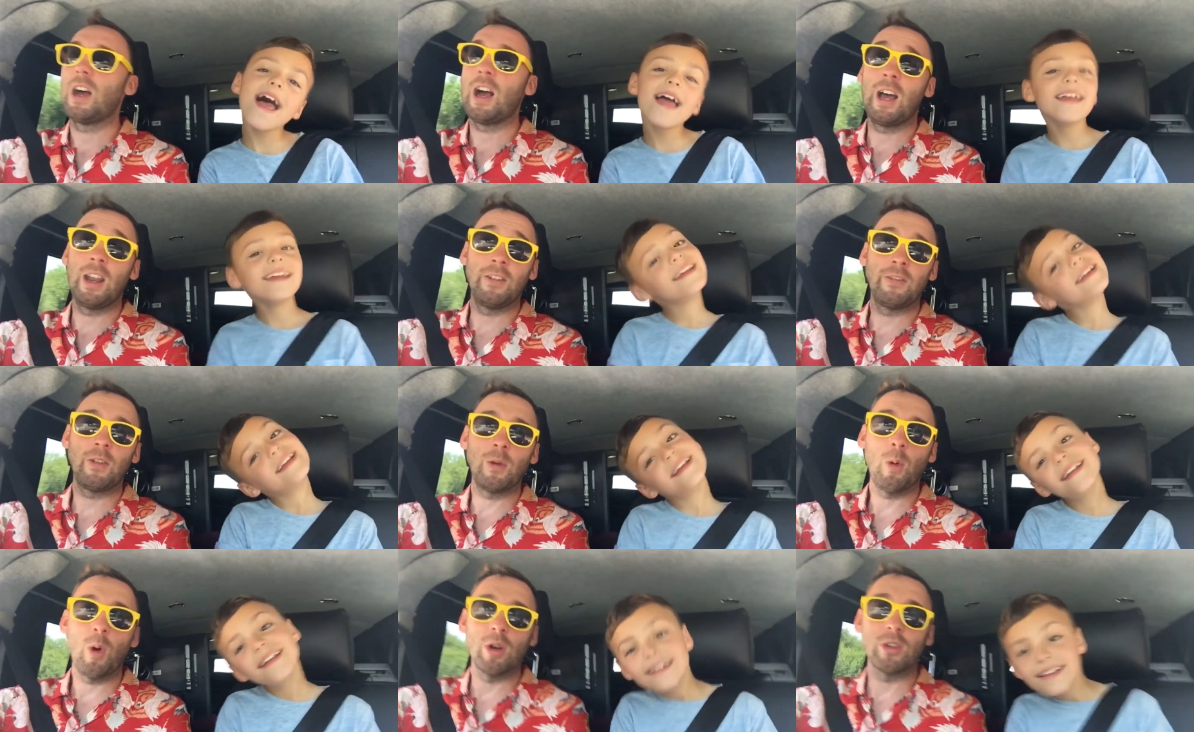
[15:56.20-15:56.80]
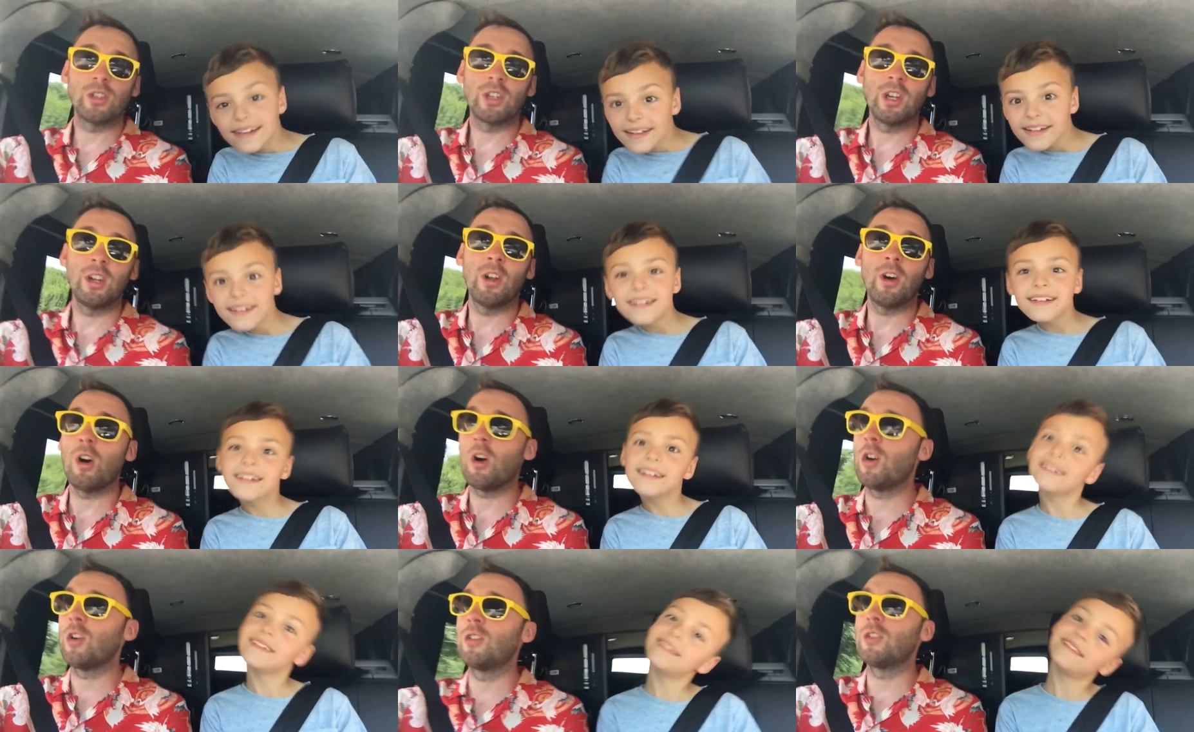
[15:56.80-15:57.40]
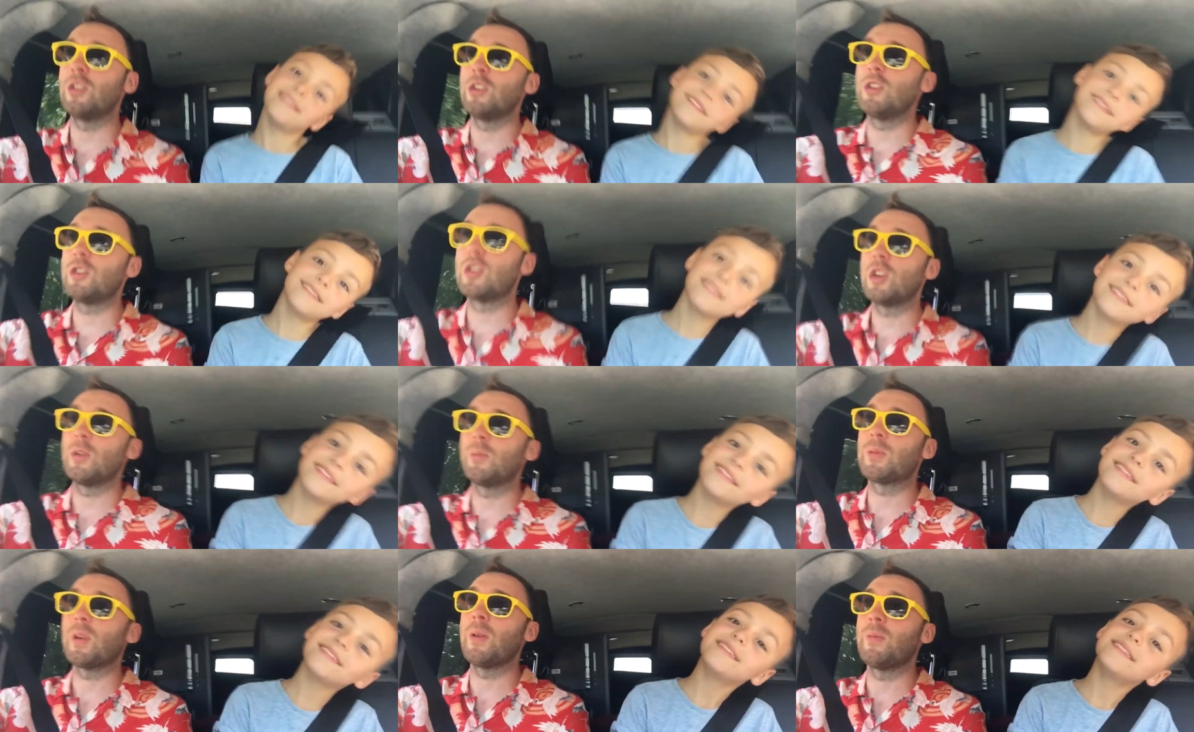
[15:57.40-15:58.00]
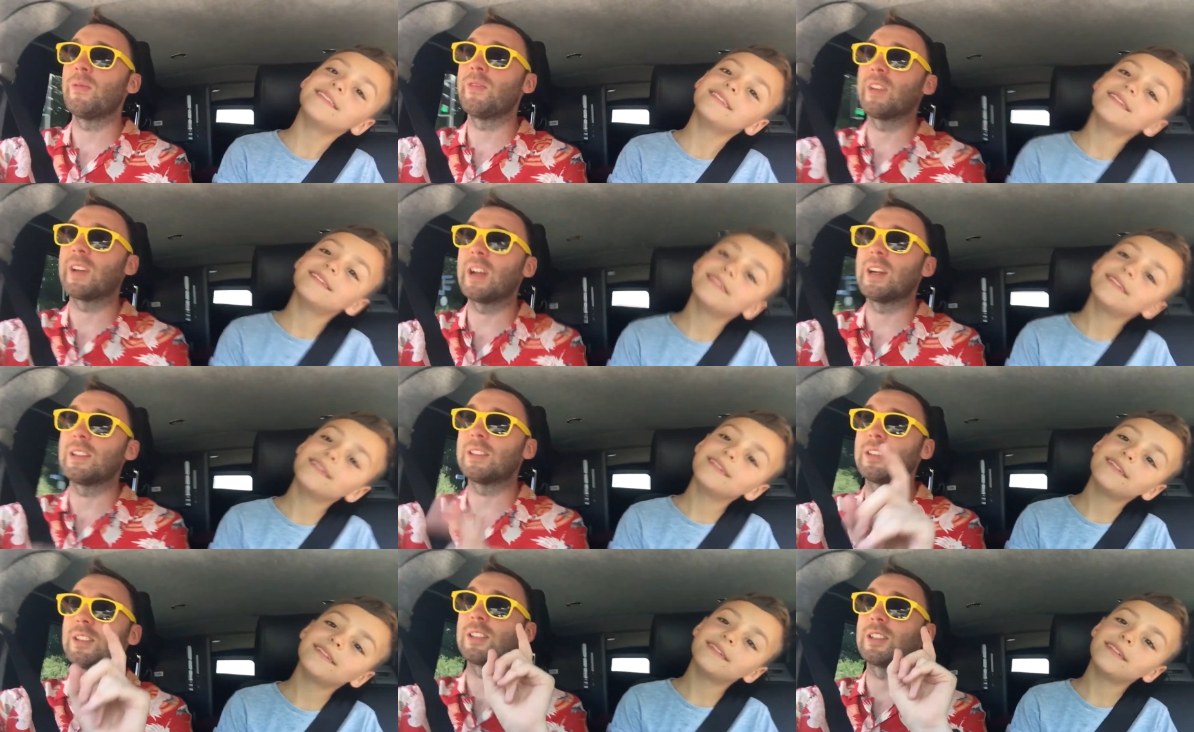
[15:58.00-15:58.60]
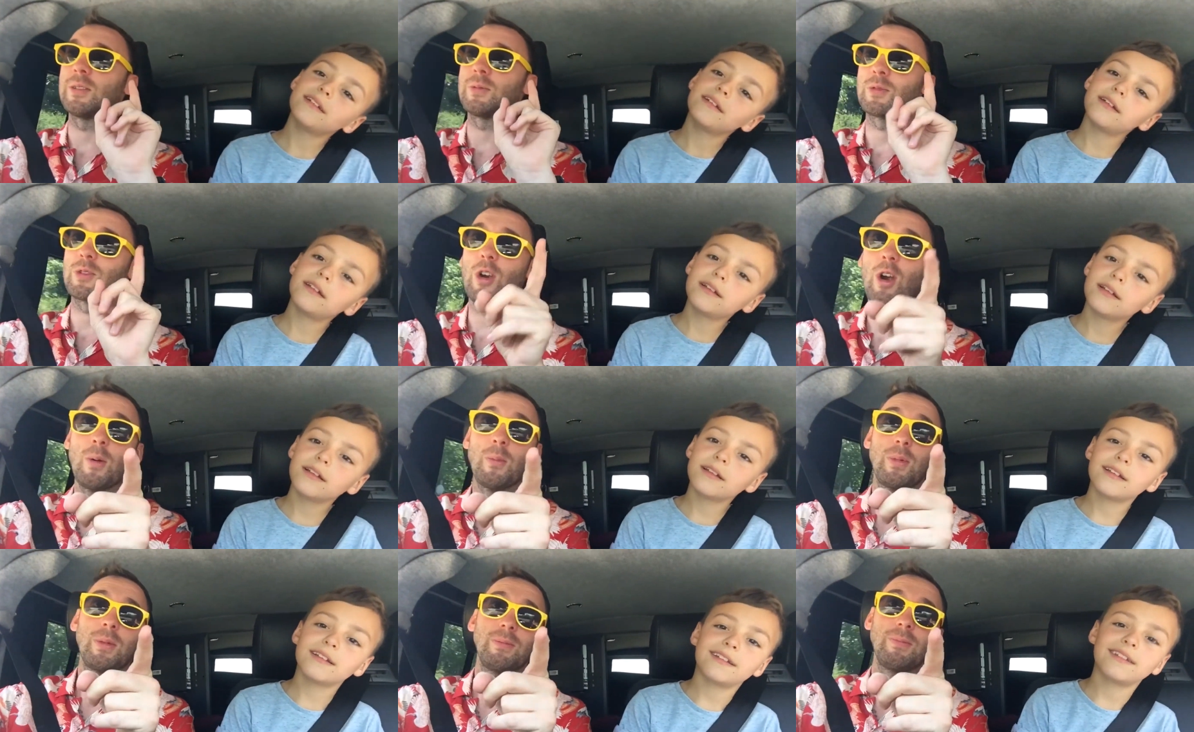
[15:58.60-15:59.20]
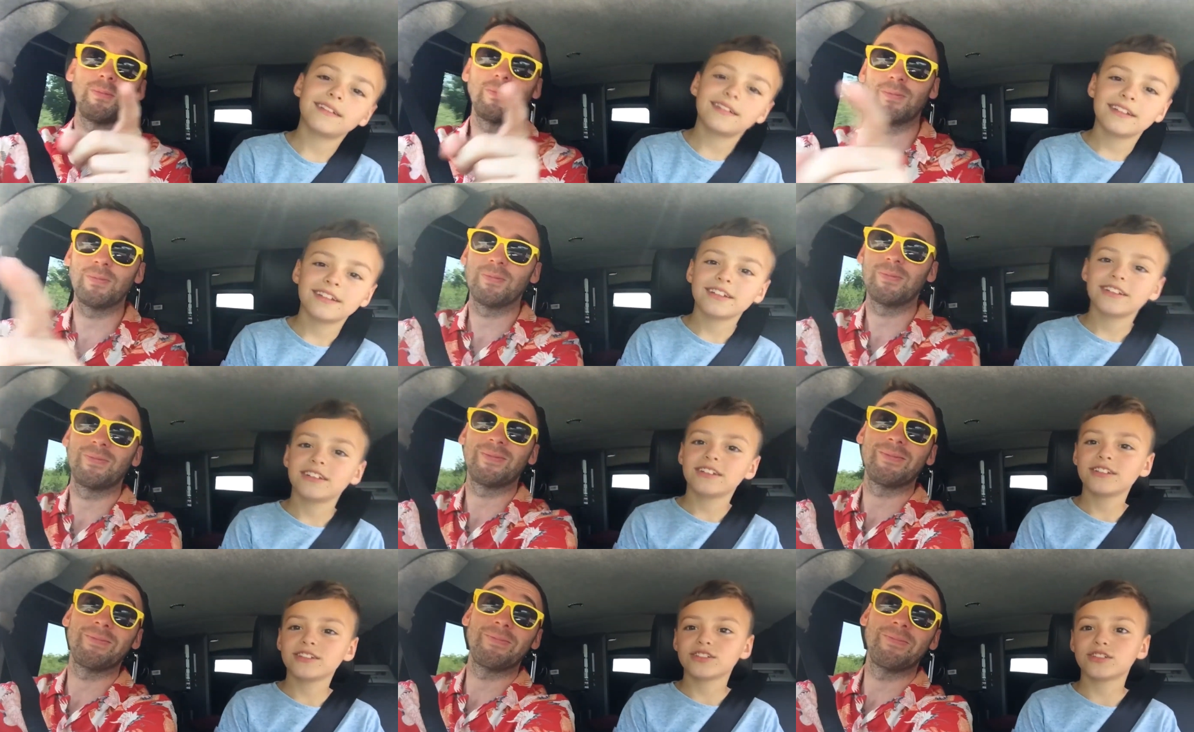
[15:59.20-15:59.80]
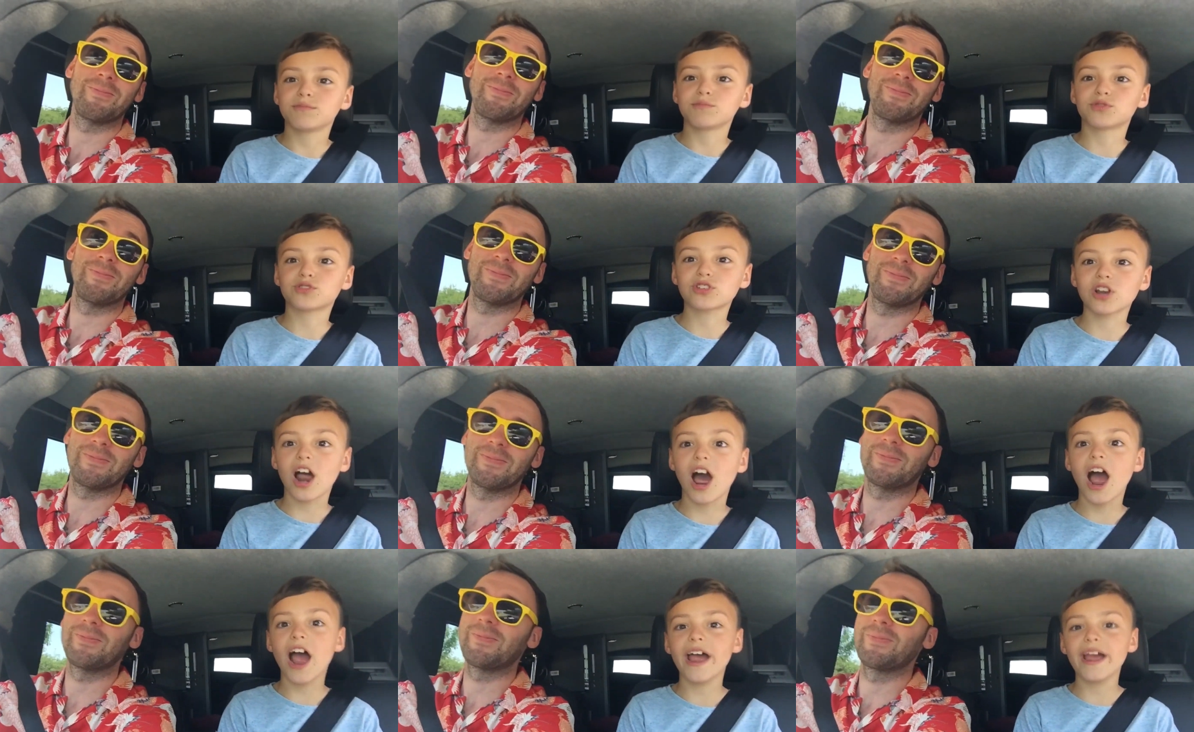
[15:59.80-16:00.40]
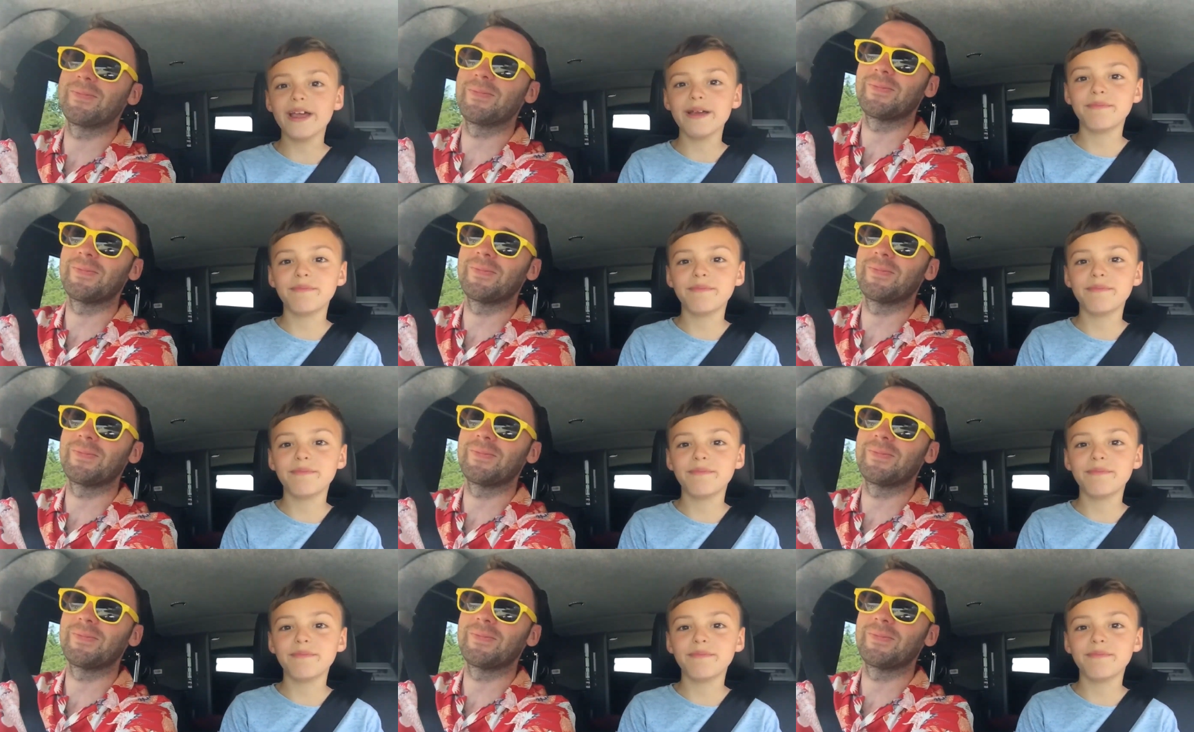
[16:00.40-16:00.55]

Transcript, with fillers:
Speaker 1: And if you're watching on YouTube, don't forget to subscribe. Subscribe.